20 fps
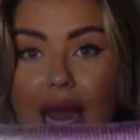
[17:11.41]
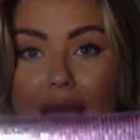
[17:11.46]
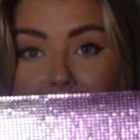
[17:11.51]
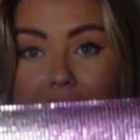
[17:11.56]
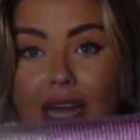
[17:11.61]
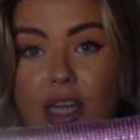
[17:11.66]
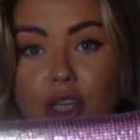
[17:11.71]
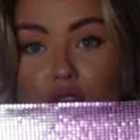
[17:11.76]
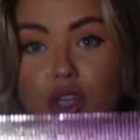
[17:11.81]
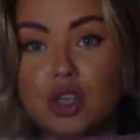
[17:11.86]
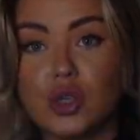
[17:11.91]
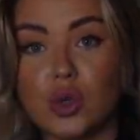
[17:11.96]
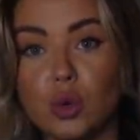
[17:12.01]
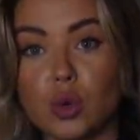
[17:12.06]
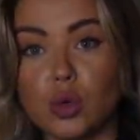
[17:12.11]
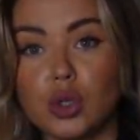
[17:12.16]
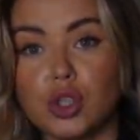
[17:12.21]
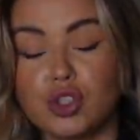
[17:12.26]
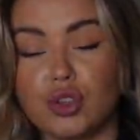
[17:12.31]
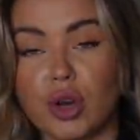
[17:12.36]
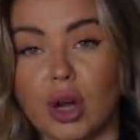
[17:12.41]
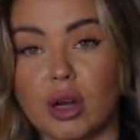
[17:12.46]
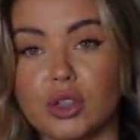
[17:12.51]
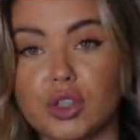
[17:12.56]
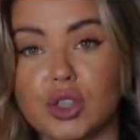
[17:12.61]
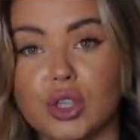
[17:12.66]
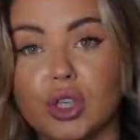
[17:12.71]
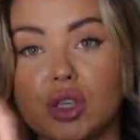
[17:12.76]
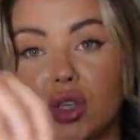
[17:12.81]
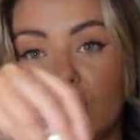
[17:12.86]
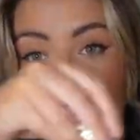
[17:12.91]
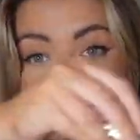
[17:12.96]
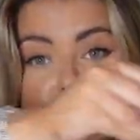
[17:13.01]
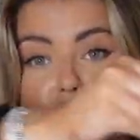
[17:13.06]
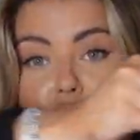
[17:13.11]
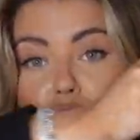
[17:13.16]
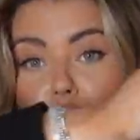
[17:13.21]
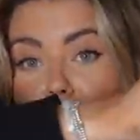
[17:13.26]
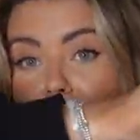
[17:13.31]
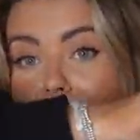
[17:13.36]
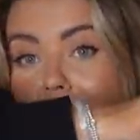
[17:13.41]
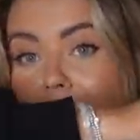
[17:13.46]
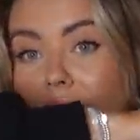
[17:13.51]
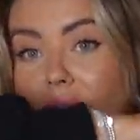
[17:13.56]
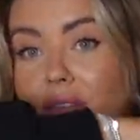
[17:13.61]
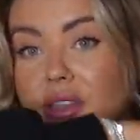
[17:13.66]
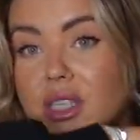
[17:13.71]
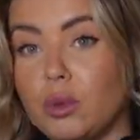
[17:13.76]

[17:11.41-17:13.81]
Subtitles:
It is so structured, so you're not going to have